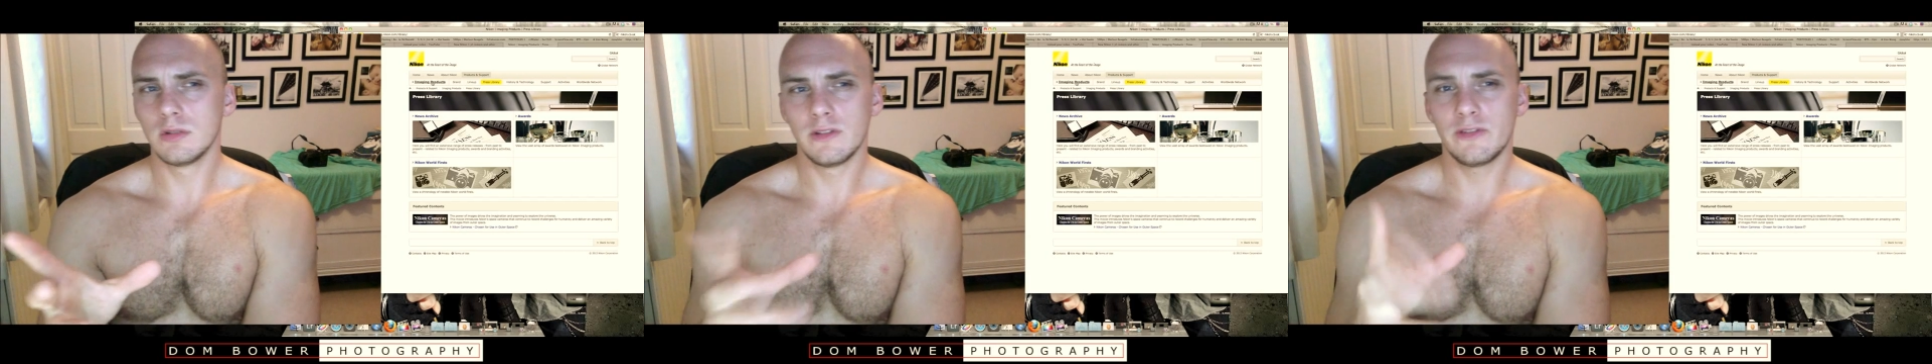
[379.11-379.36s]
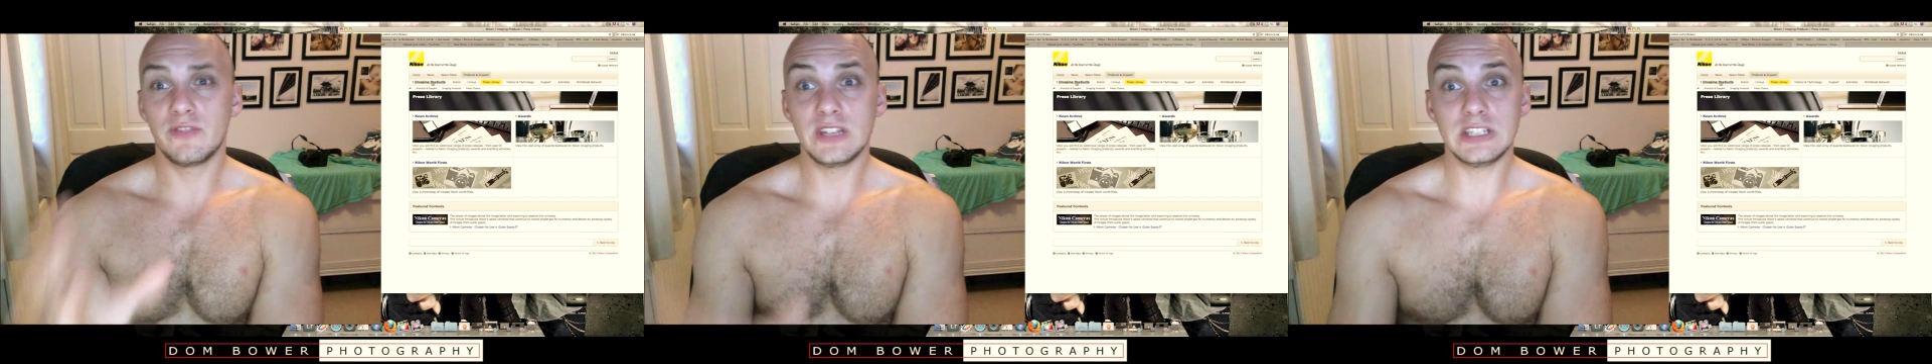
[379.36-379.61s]

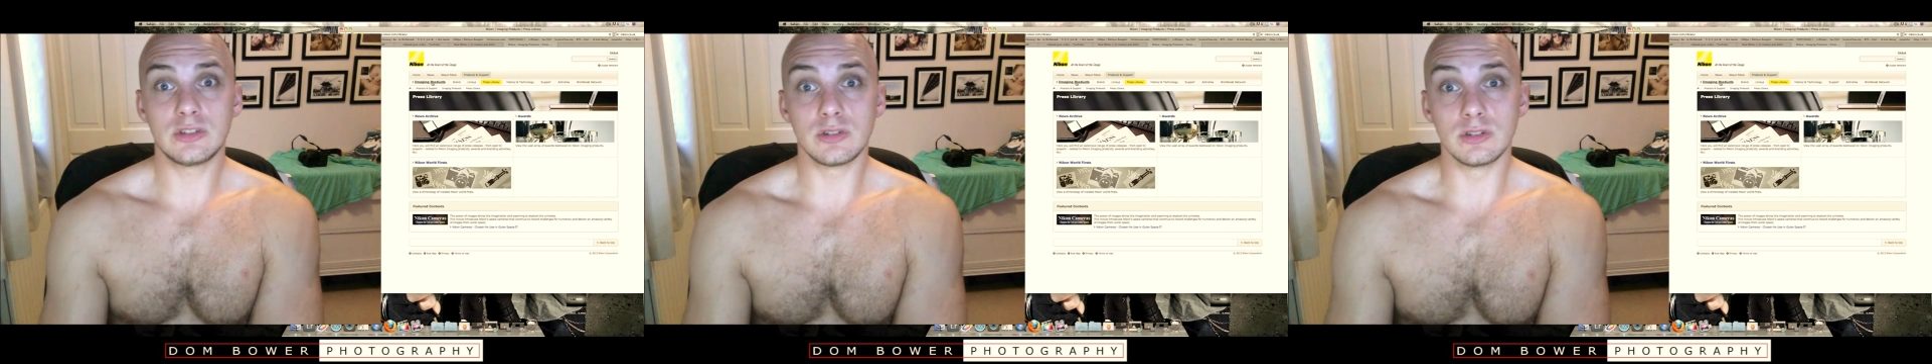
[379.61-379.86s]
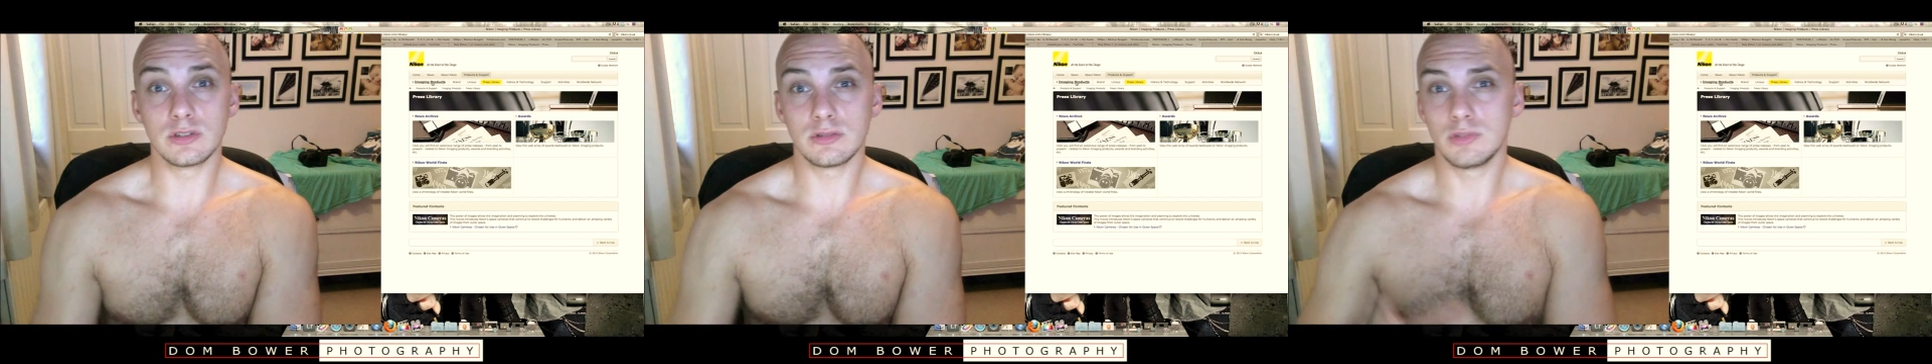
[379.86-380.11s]

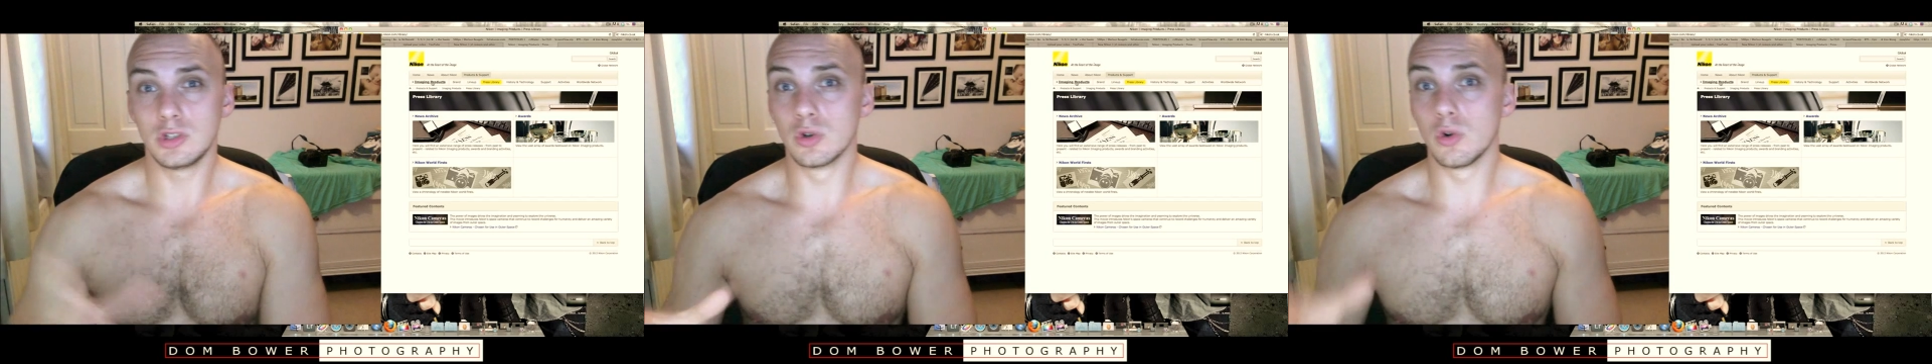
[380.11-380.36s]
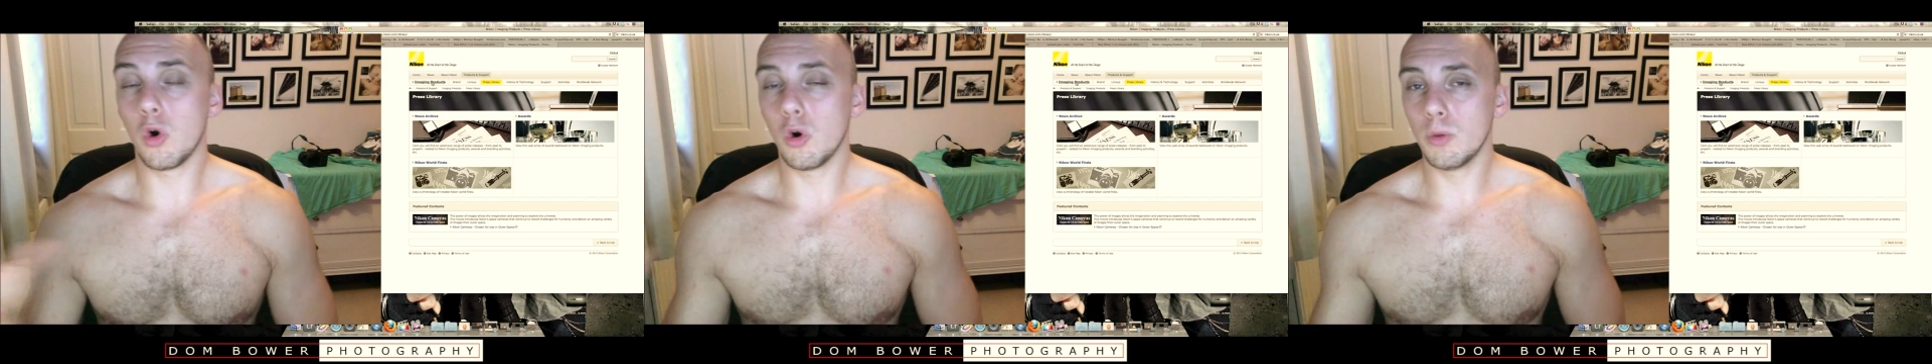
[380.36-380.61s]
features
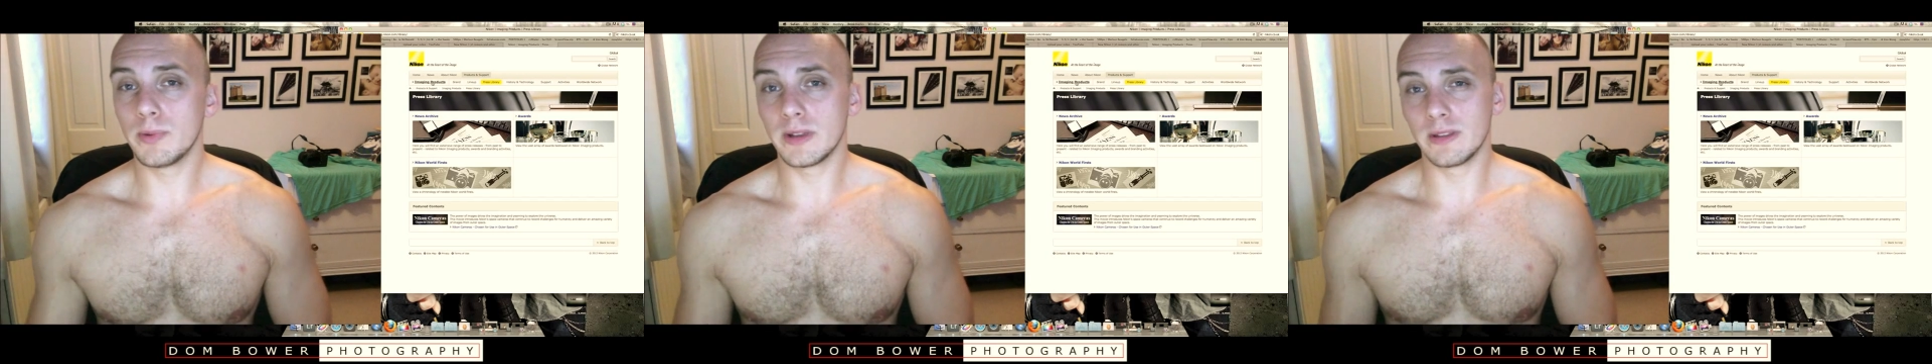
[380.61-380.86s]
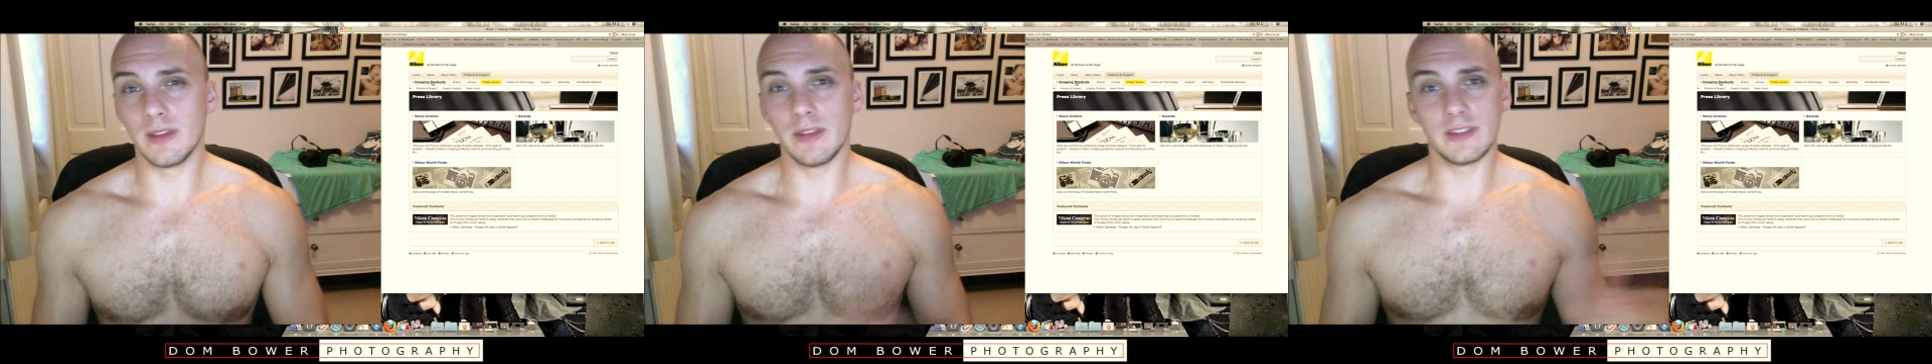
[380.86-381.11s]
you're
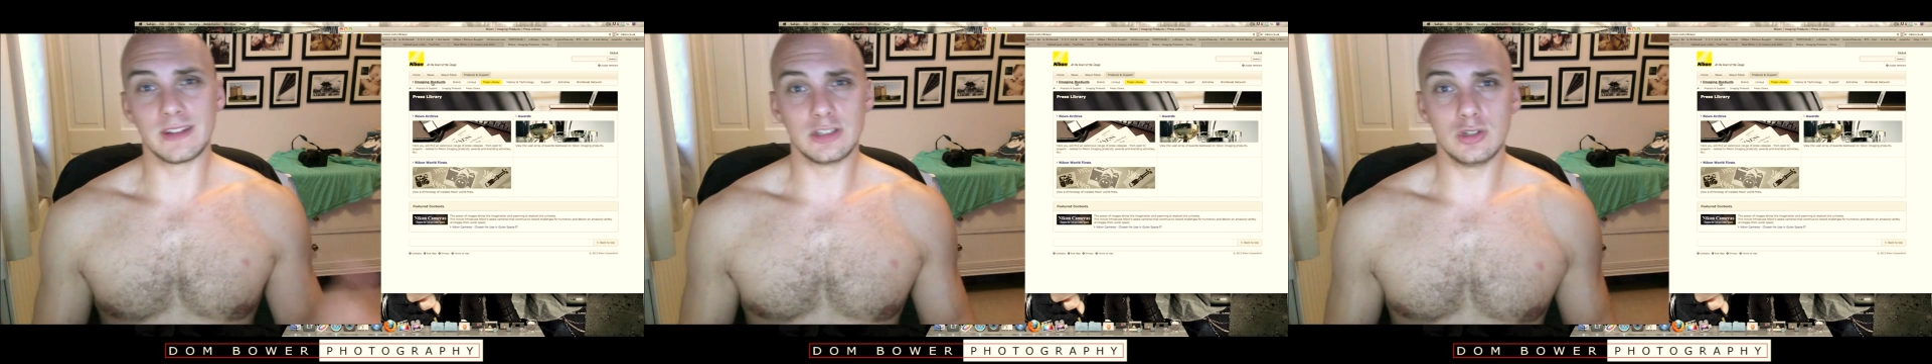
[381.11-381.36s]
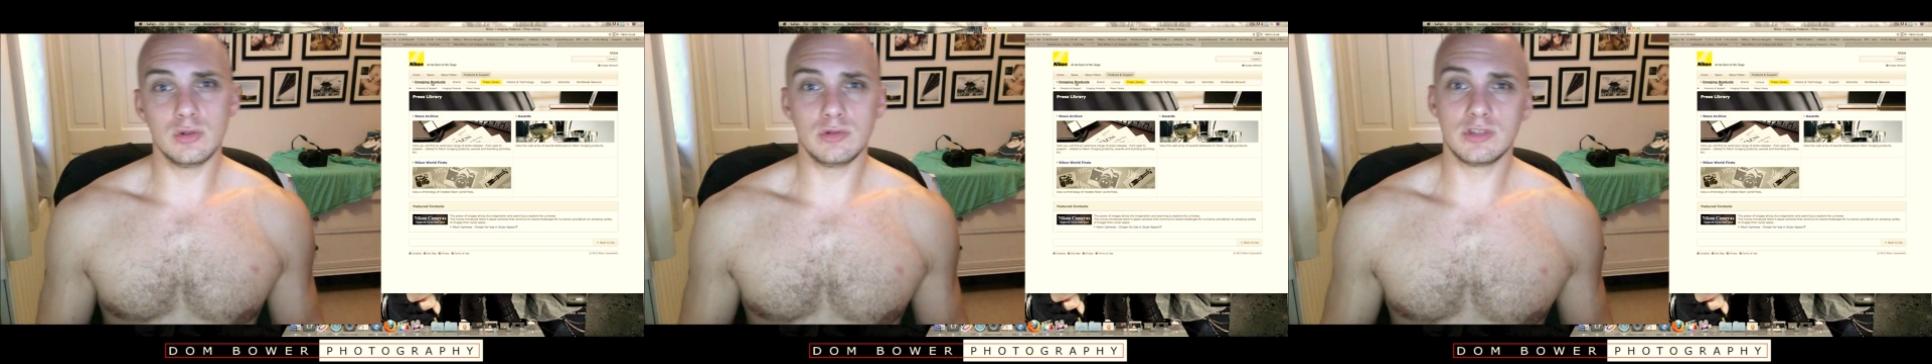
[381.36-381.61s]
hoping that this new